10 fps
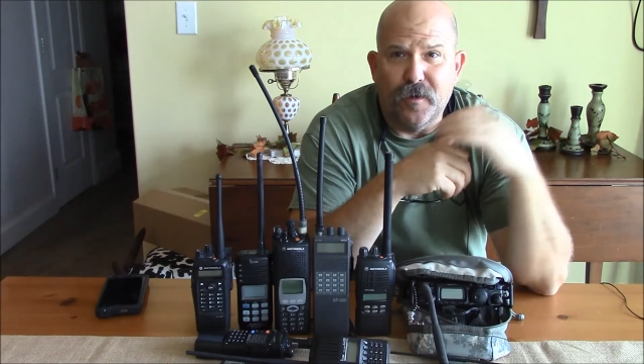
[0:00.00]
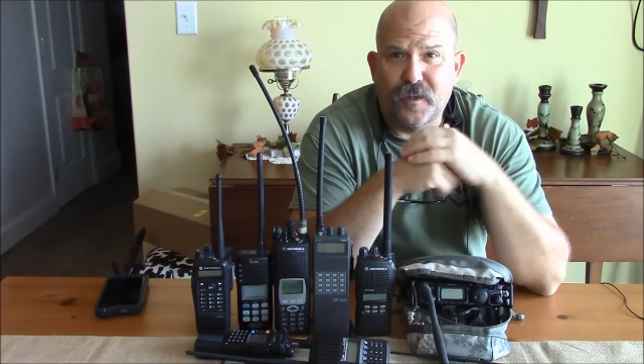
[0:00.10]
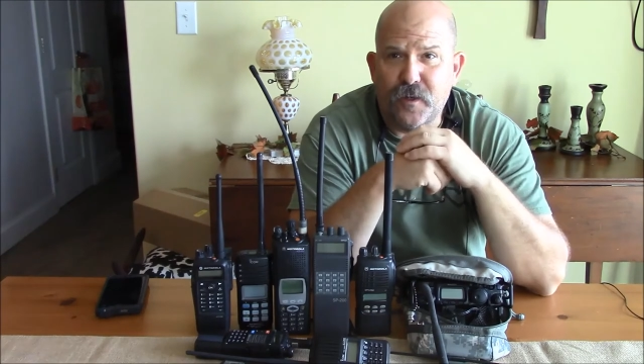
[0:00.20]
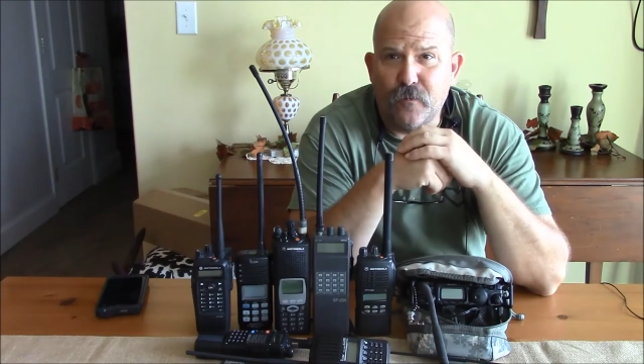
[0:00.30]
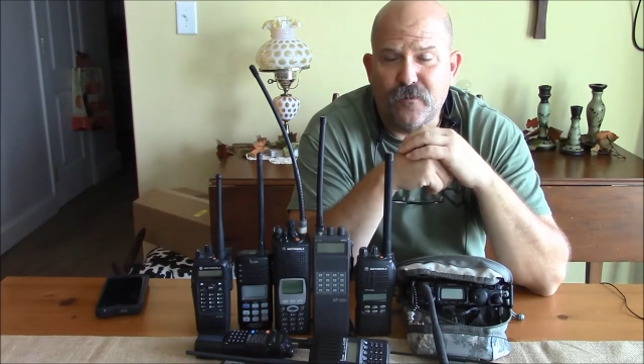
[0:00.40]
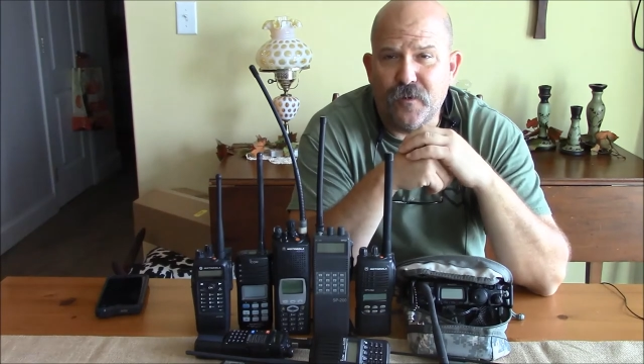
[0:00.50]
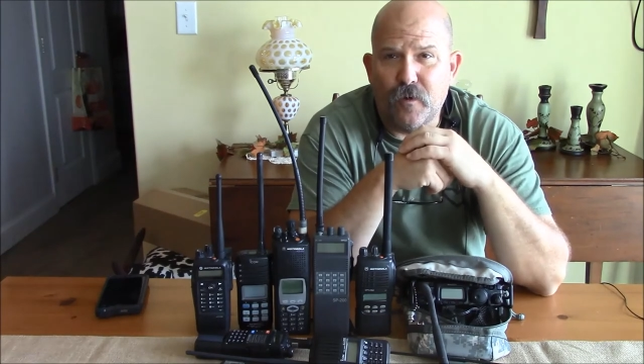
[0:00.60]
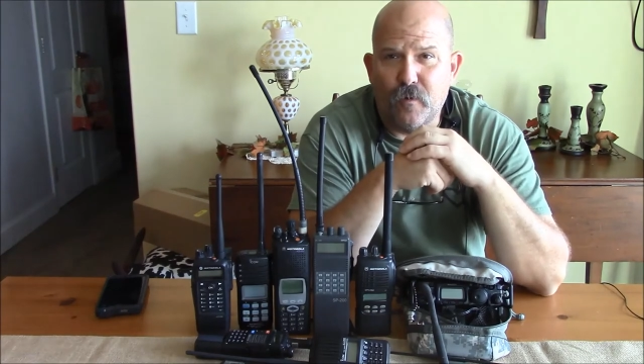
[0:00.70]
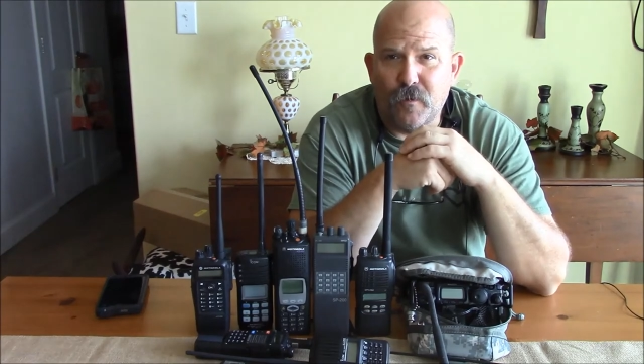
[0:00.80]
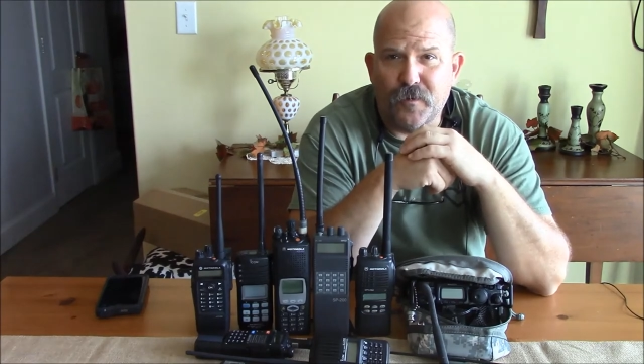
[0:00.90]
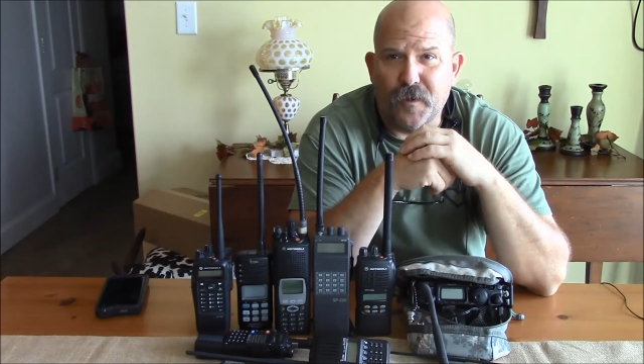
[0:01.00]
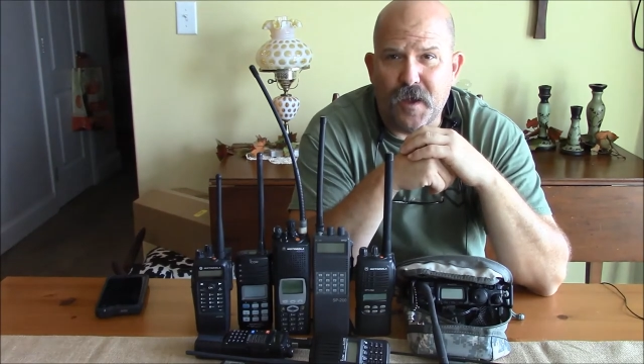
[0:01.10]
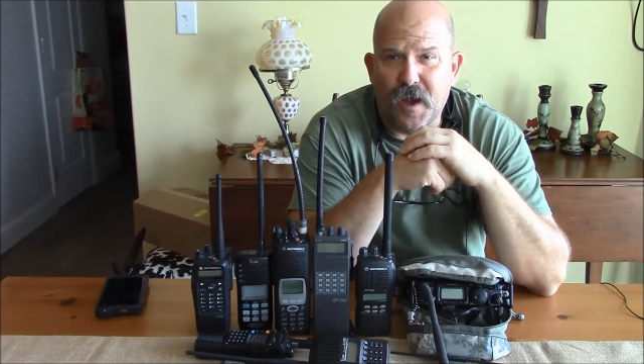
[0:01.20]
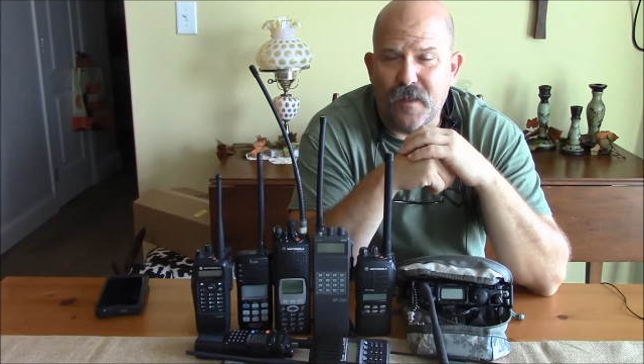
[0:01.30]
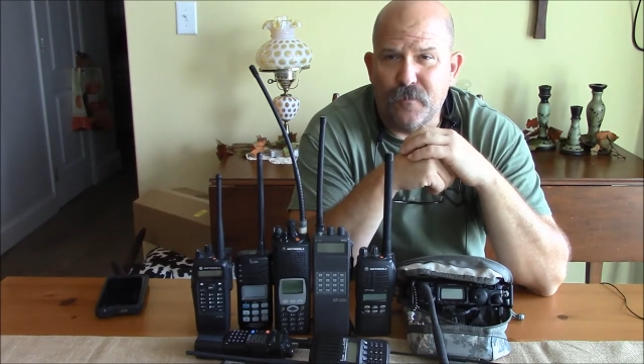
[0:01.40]
a QSO with a
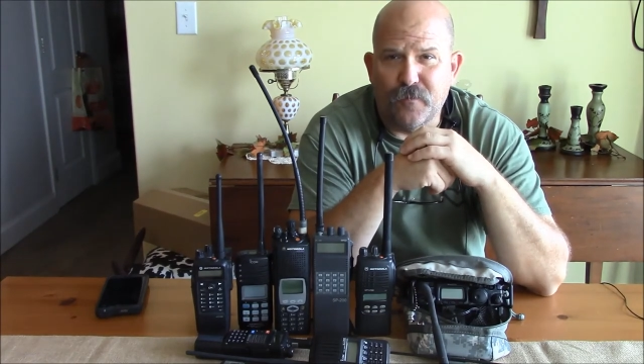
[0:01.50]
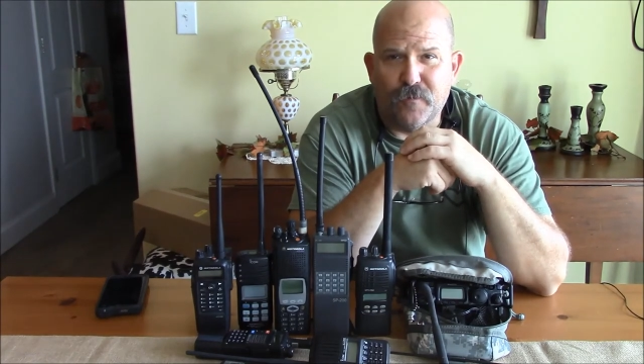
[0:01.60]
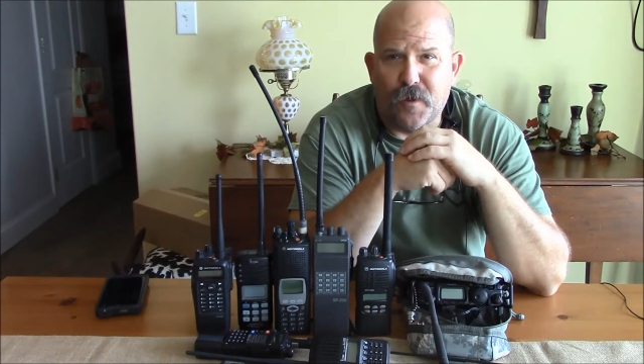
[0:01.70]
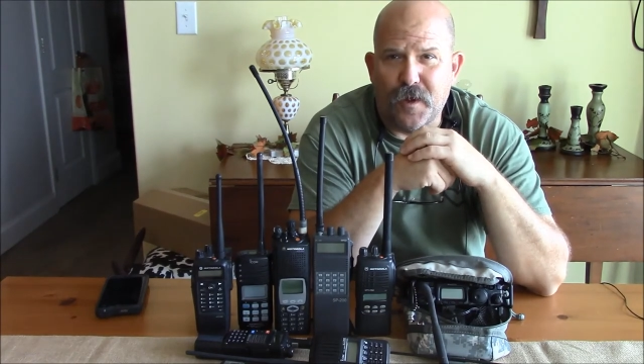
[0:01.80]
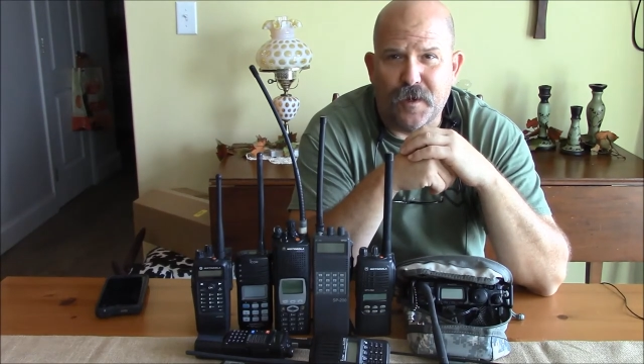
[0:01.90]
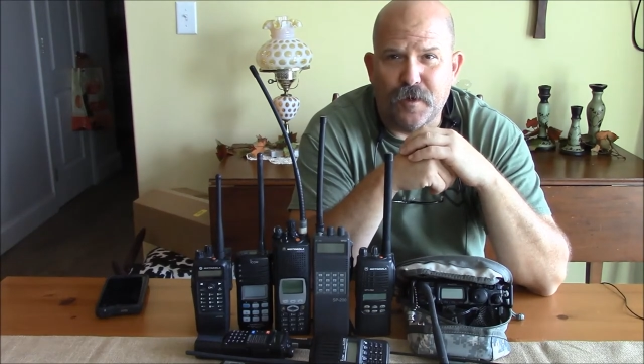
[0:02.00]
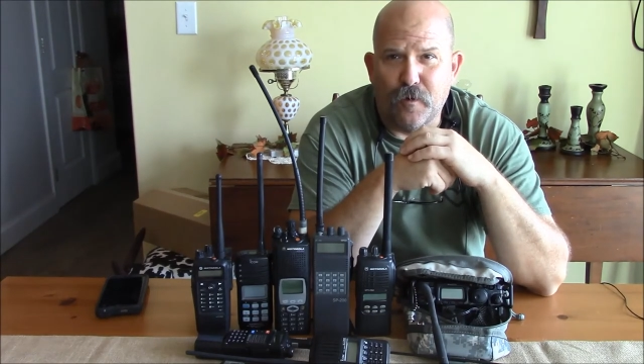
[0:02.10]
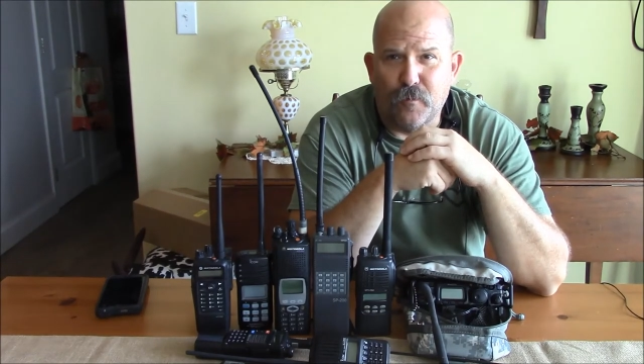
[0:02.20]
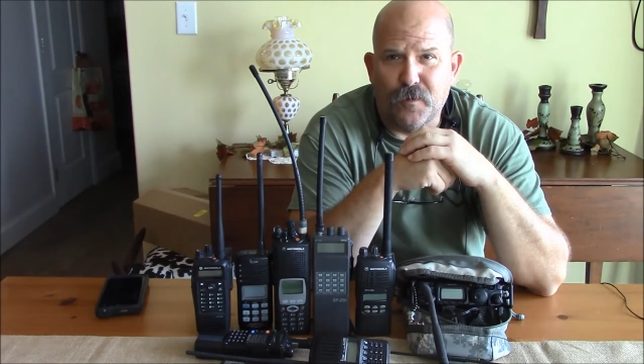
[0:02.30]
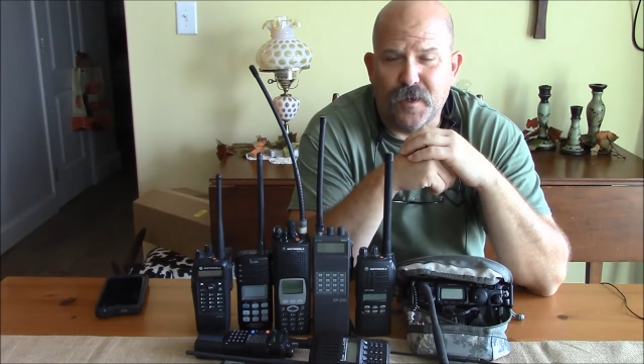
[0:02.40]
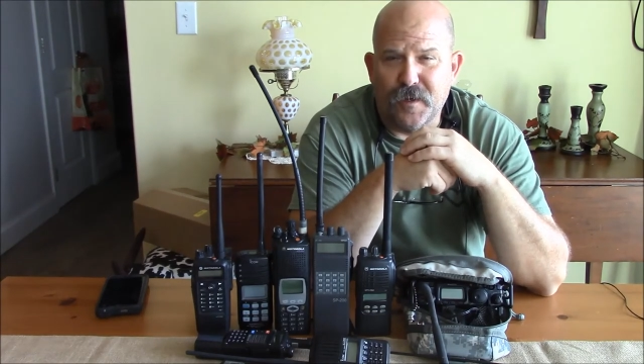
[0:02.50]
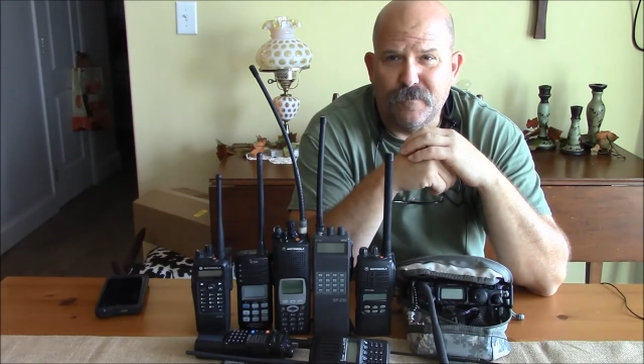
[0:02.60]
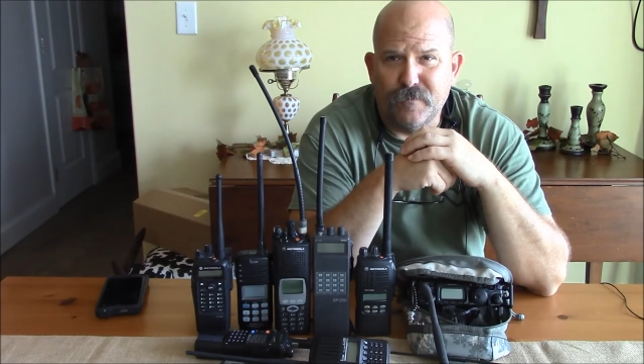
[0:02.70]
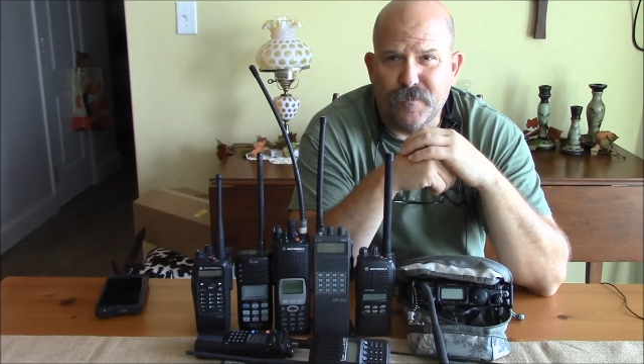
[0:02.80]
guy that was flying an airplane,